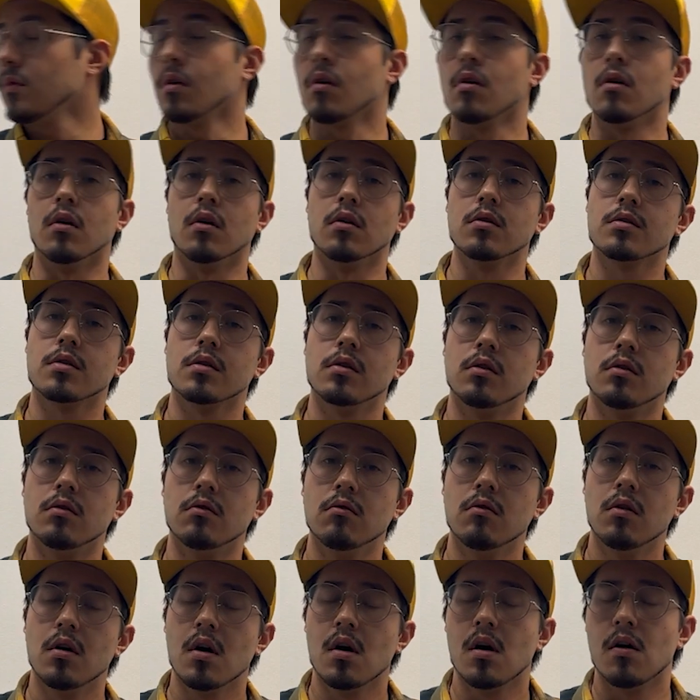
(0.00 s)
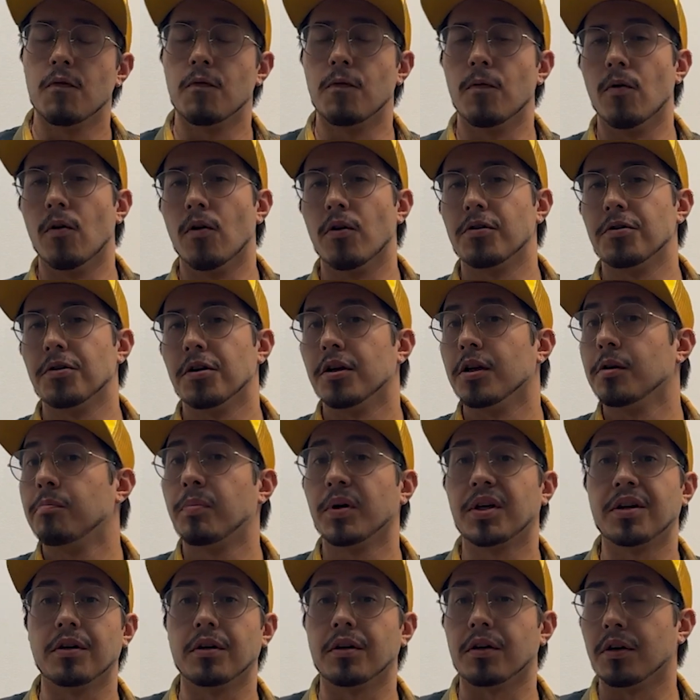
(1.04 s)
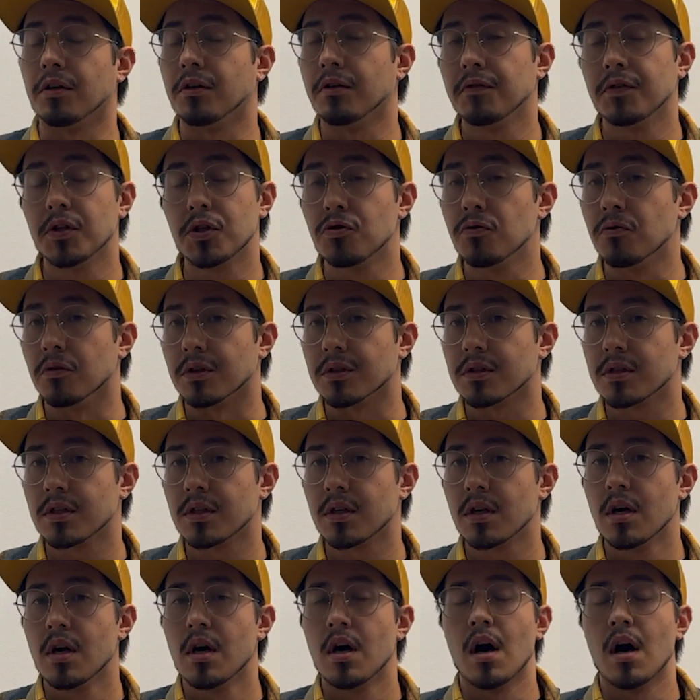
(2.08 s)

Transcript: Also, for the nitpicking individuals,